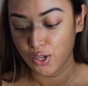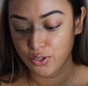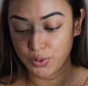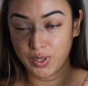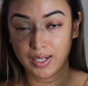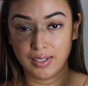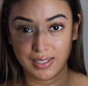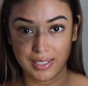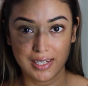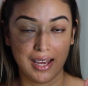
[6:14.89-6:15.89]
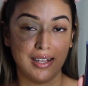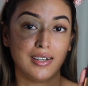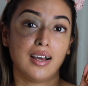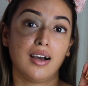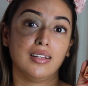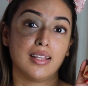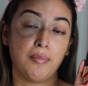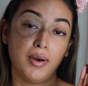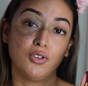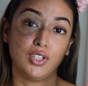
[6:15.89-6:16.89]
So you can understand the
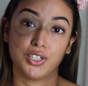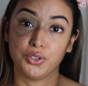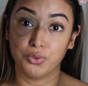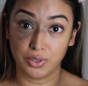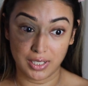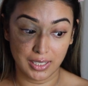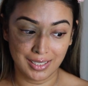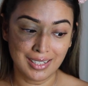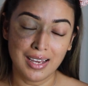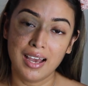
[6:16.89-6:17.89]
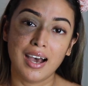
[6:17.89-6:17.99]
amount that you would need.